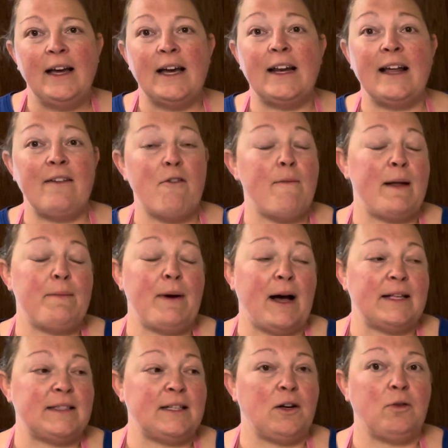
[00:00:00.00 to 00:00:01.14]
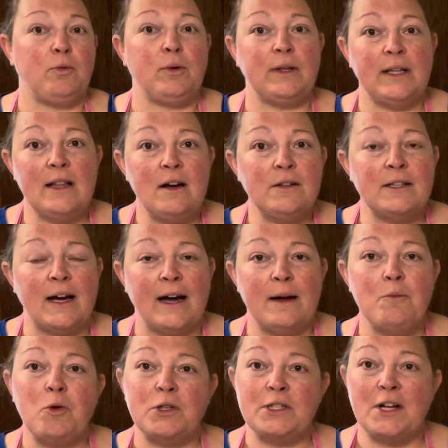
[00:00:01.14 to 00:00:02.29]
And I haven't made pasta in a really long time.
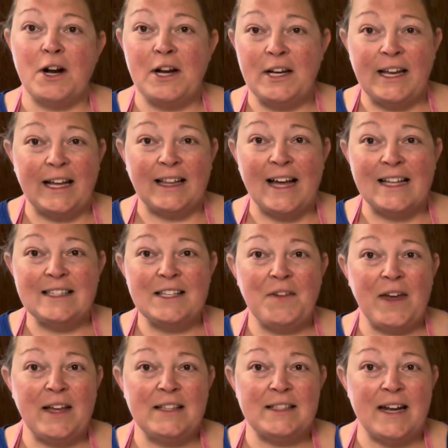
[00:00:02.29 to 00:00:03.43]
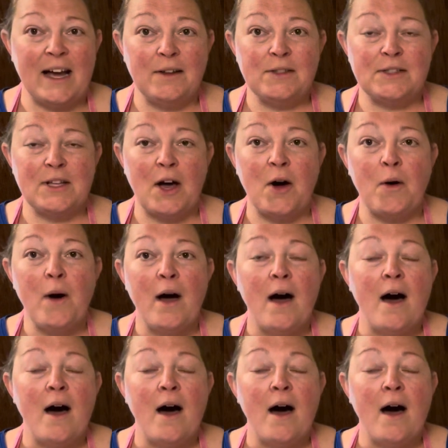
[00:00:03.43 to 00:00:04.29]
We're starting to get lots of eggs now. So